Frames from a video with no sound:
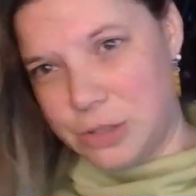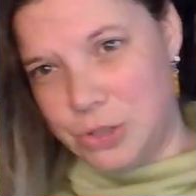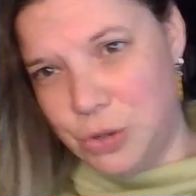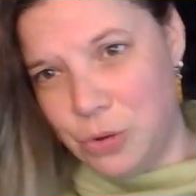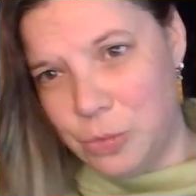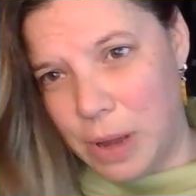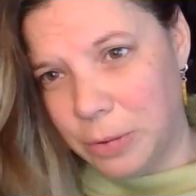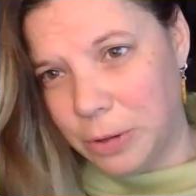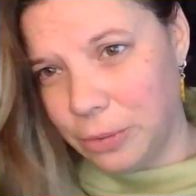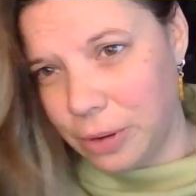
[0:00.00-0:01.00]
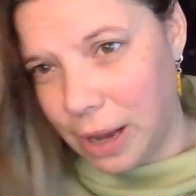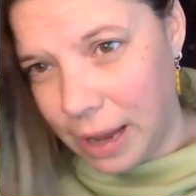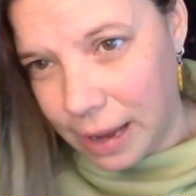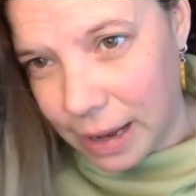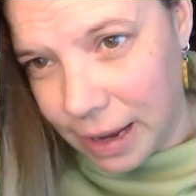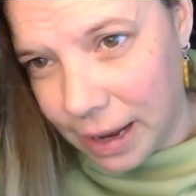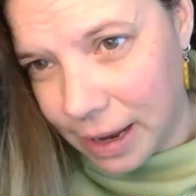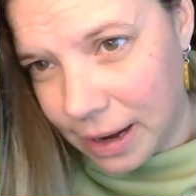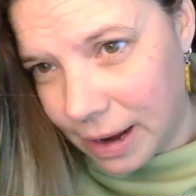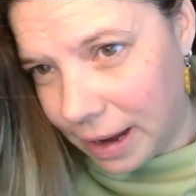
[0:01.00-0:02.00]
to my balloon.
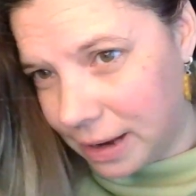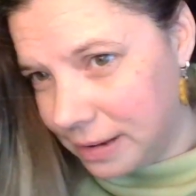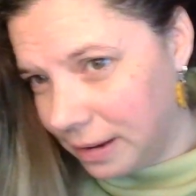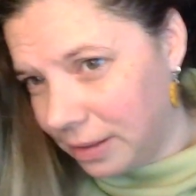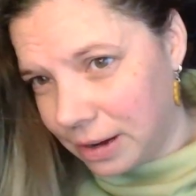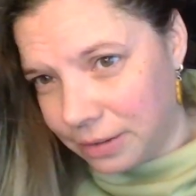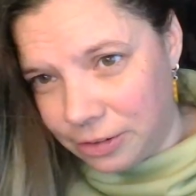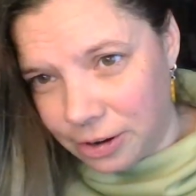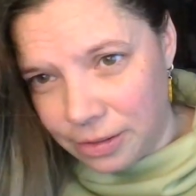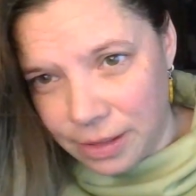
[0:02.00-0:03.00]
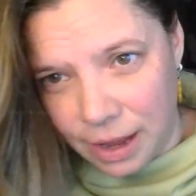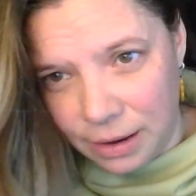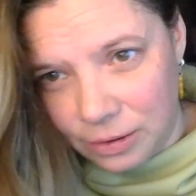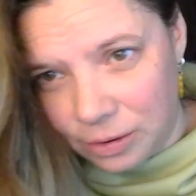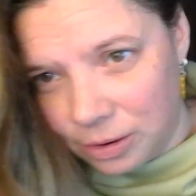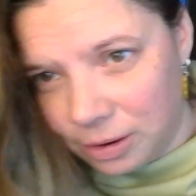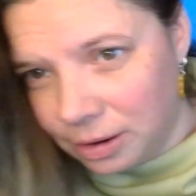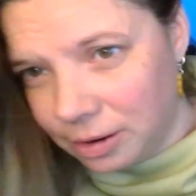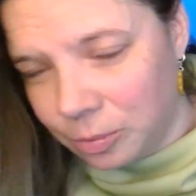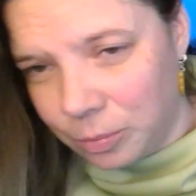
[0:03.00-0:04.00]
And I can tell that I've done that
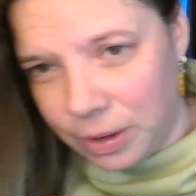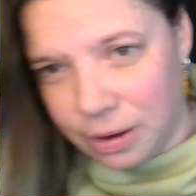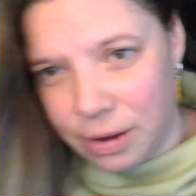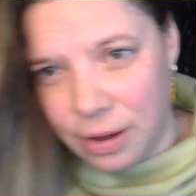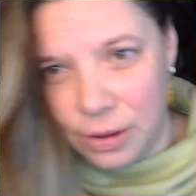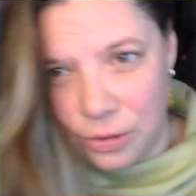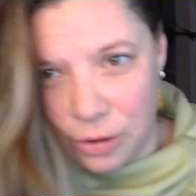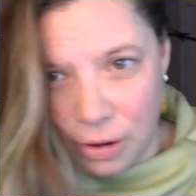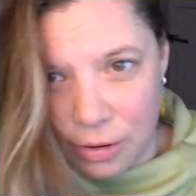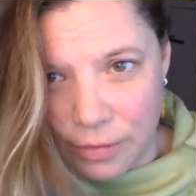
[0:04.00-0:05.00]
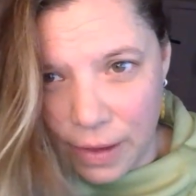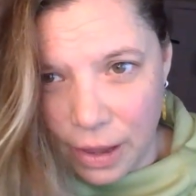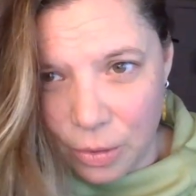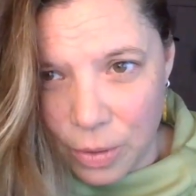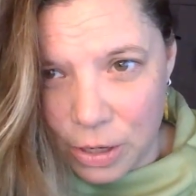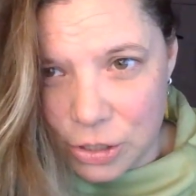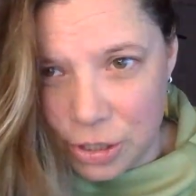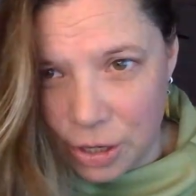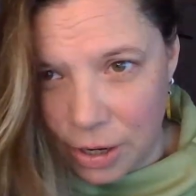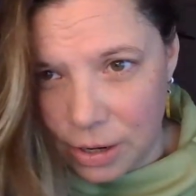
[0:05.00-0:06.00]
because of how
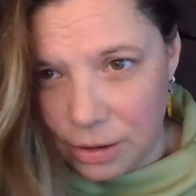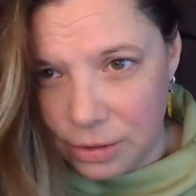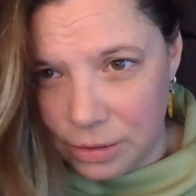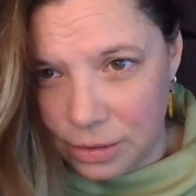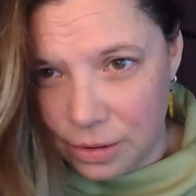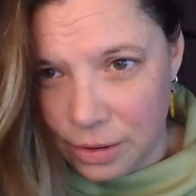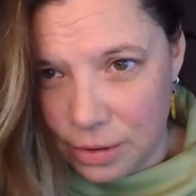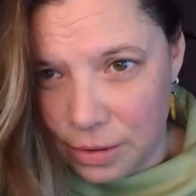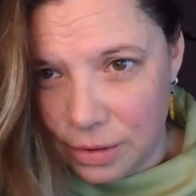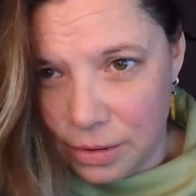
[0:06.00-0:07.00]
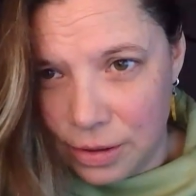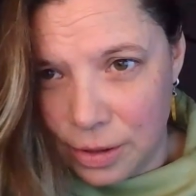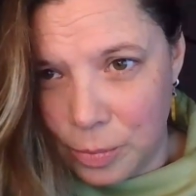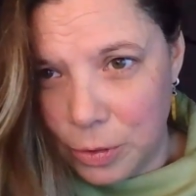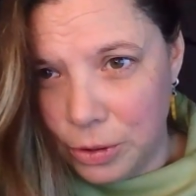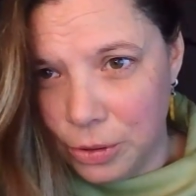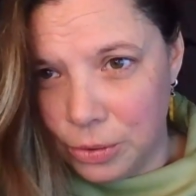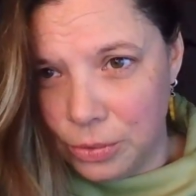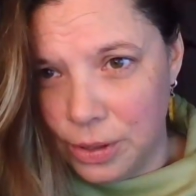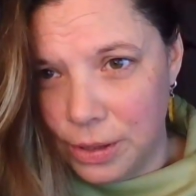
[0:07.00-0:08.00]
much the
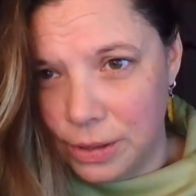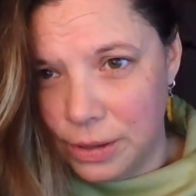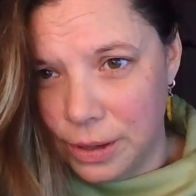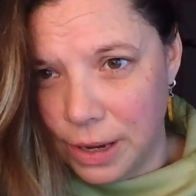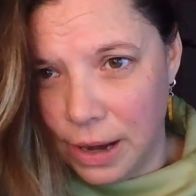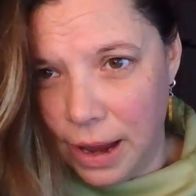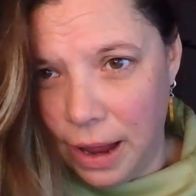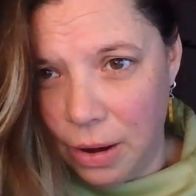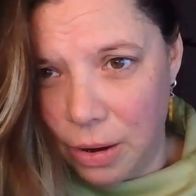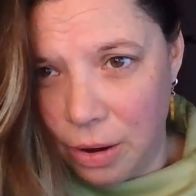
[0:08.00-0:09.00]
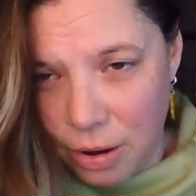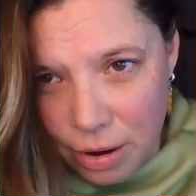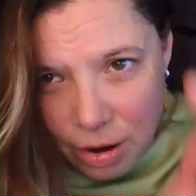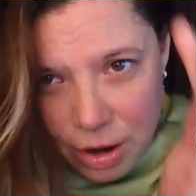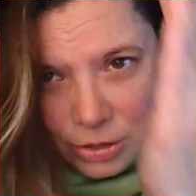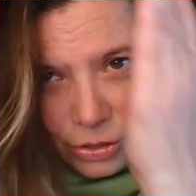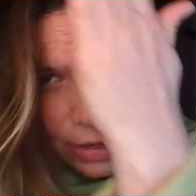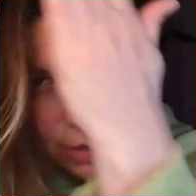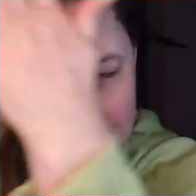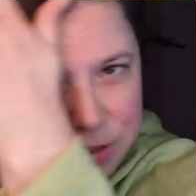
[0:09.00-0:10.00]
balloon and hair are
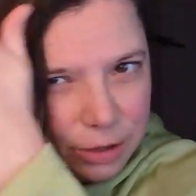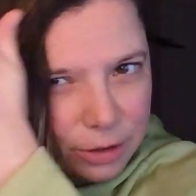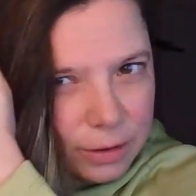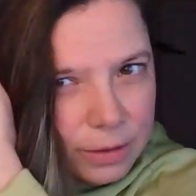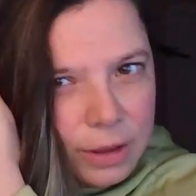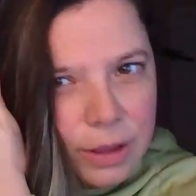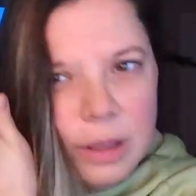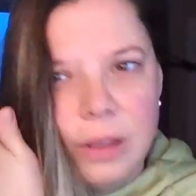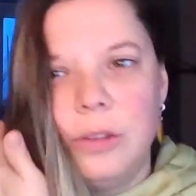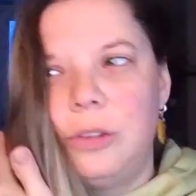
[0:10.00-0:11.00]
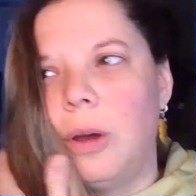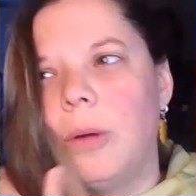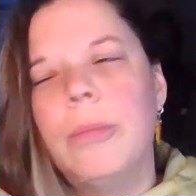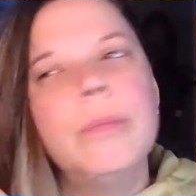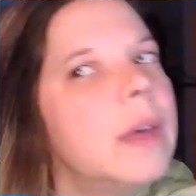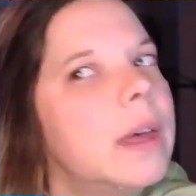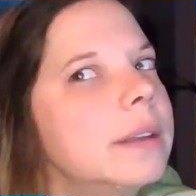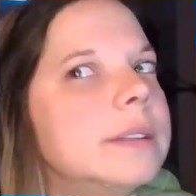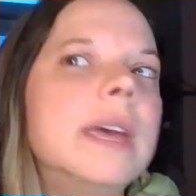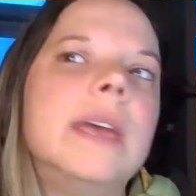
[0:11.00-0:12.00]
attracted to each other. So,
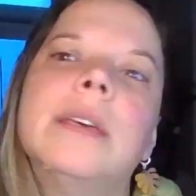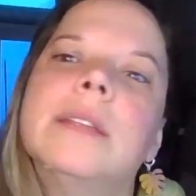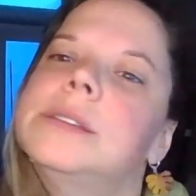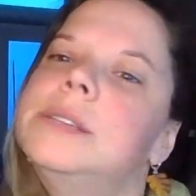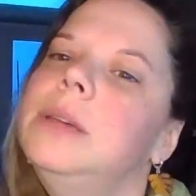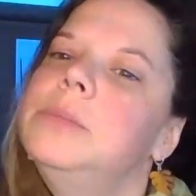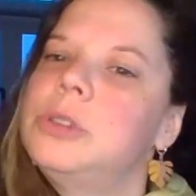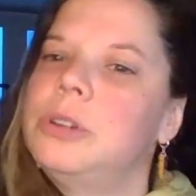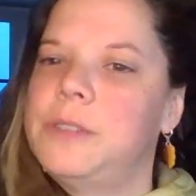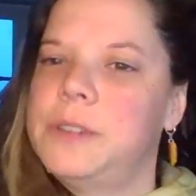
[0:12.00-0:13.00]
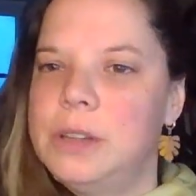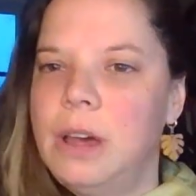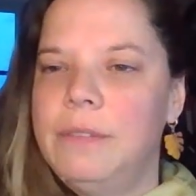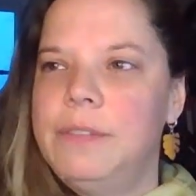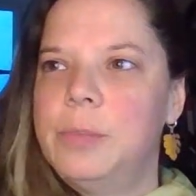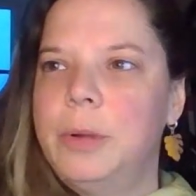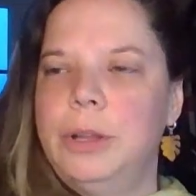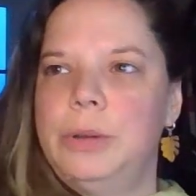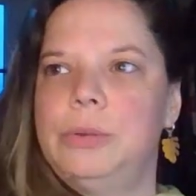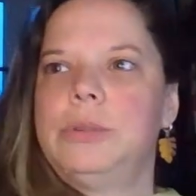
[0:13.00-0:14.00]
taking the same surface of the
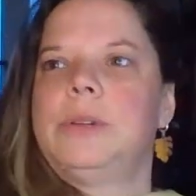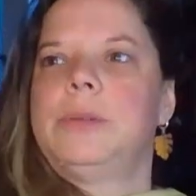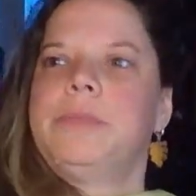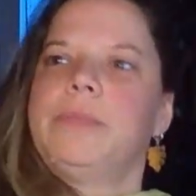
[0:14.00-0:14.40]
balloon,